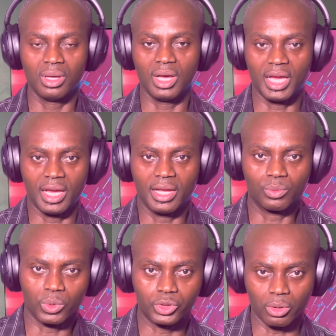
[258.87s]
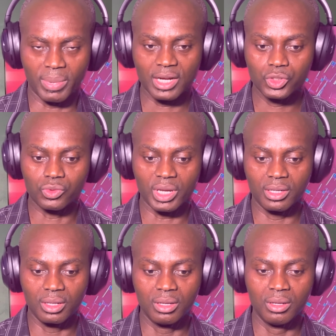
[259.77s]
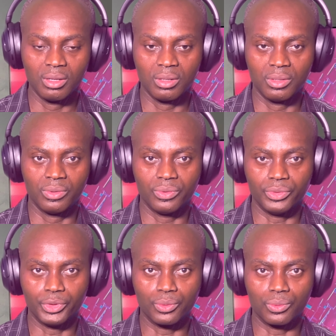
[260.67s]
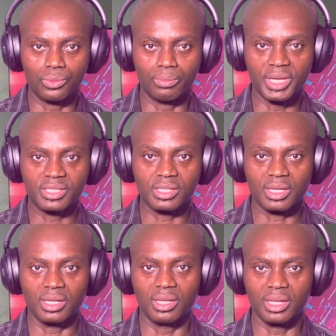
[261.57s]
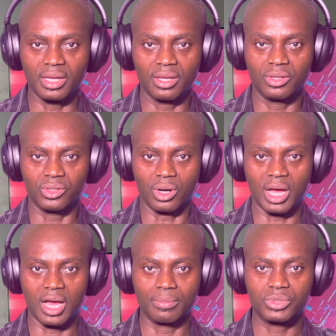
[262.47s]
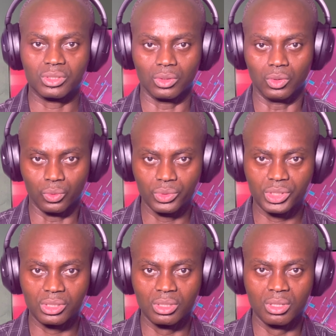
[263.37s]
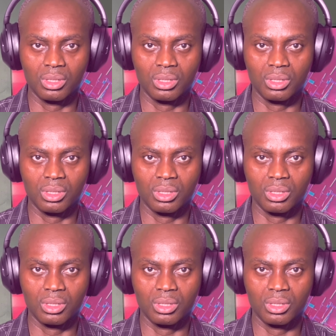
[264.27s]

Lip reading: And with your back straight, you basically let your arms loose,